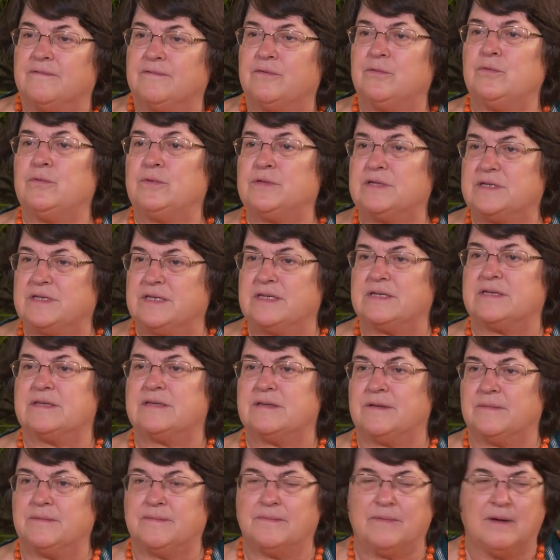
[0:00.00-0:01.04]
food
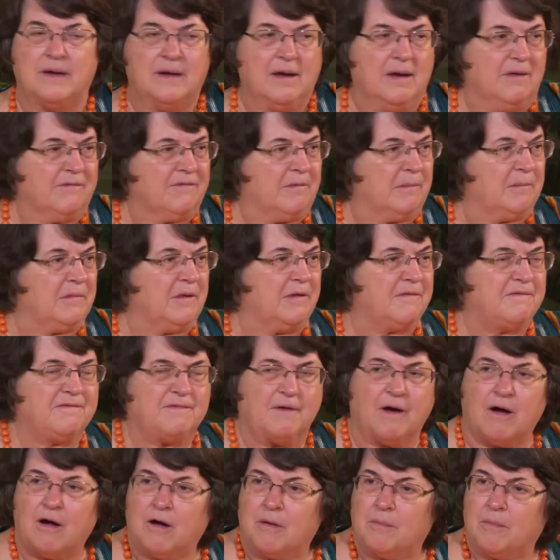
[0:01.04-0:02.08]
system, from the
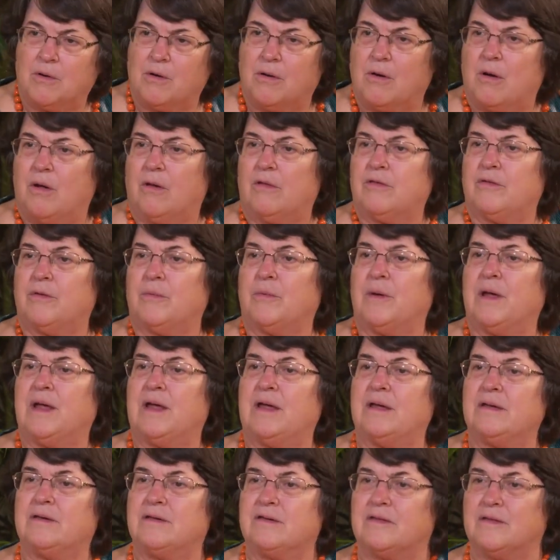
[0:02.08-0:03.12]
farmer all the
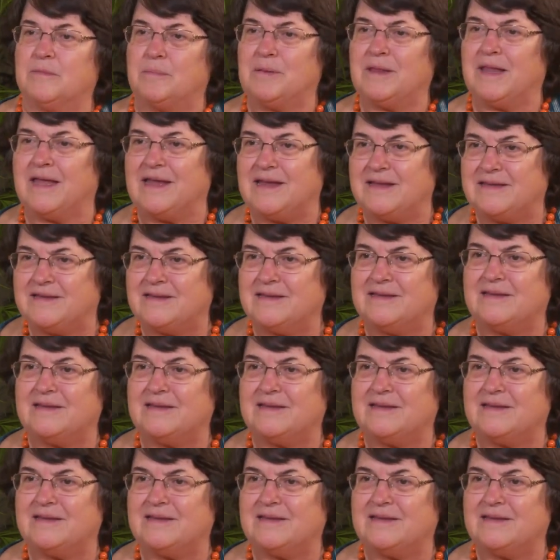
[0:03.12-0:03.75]
way to the plate,